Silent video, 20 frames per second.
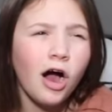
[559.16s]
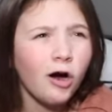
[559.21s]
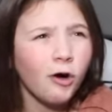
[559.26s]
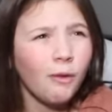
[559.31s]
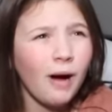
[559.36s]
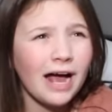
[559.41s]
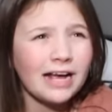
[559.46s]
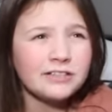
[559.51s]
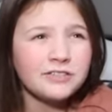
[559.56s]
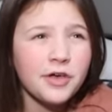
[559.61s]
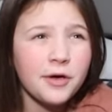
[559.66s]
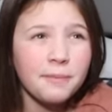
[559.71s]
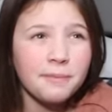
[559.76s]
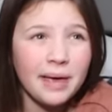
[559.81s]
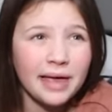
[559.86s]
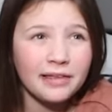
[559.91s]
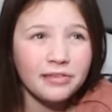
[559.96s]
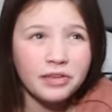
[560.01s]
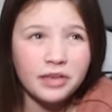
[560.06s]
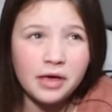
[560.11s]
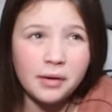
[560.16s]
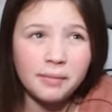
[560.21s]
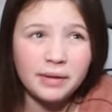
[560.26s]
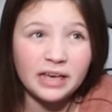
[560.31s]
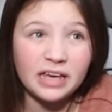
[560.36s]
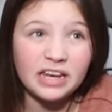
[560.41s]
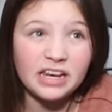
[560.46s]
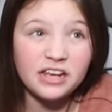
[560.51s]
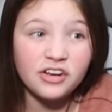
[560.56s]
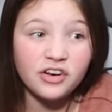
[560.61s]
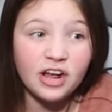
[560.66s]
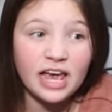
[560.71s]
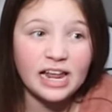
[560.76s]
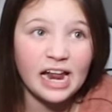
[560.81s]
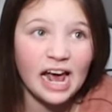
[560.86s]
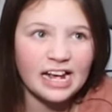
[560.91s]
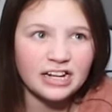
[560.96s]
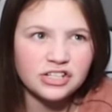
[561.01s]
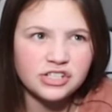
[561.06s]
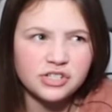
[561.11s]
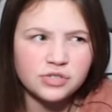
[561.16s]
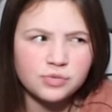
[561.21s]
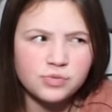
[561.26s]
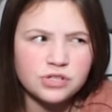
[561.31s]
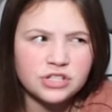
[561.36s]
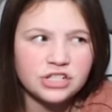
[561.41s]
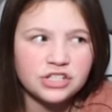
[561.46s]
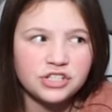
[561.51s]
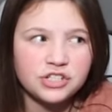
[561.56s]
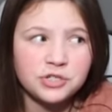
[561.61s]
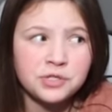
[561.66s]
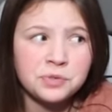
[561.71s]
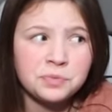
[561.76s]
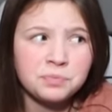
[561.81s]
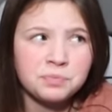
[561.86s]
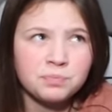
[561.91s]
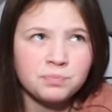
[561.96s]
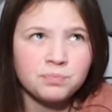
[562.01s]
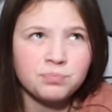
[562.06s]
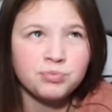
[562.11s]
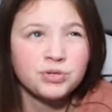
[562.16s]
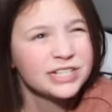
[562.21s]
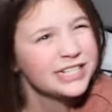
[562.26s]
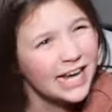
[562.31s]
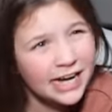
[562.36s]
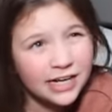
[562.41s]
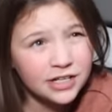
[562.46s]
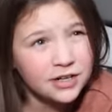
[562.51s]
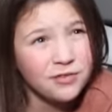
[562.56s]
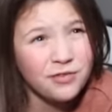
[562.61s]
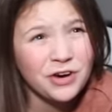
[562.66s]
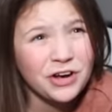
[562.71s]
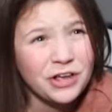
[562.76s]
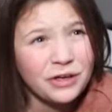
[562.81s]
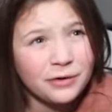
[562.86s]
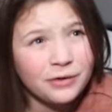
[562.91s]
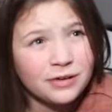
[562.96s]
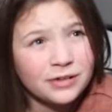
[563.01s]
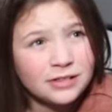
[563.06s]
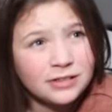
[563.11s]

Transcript: Oh, I saw Maylee coming in here and I just wanted to protect it for you.